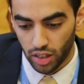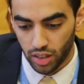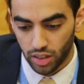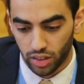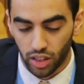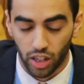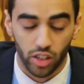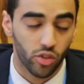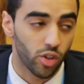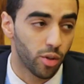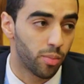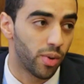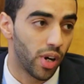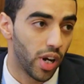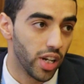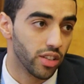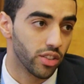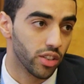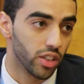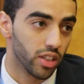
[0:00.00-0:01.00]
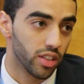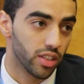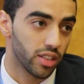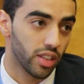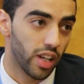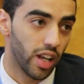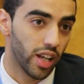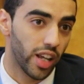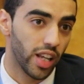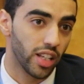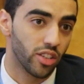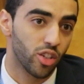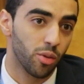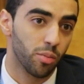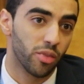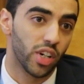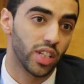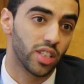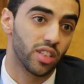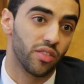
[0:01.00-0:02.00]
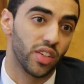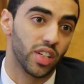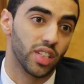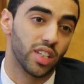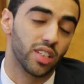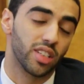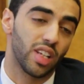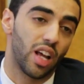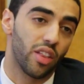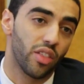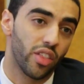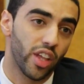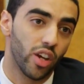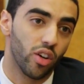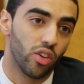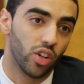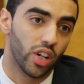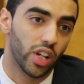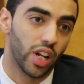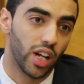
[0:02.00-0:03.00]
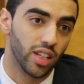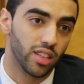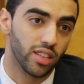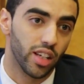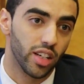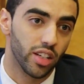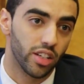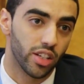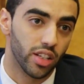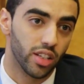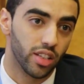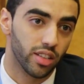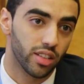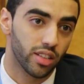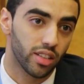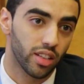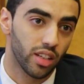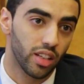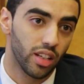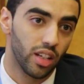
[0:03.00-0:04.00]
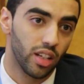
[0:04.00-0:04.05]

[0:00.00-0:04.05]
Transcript: Such reprisals against human rights defenders and their organizations